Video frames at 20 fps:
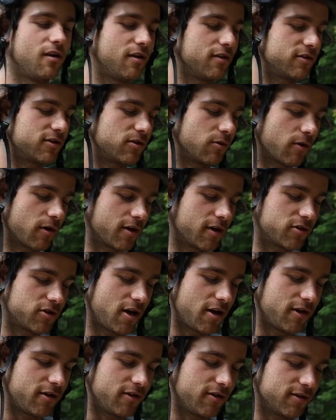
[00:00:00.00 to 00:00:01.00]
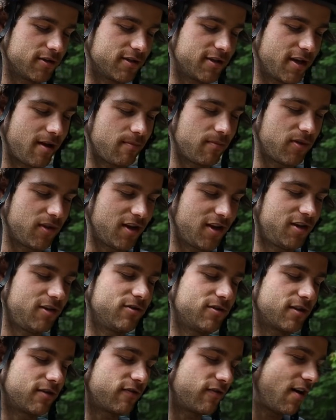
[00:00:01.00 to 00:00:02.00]
So we're gonna try to do the same thing
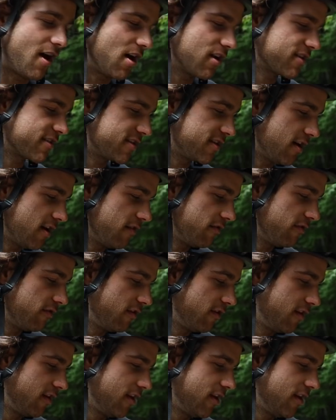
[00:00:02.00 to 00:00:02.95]
using Fox stuff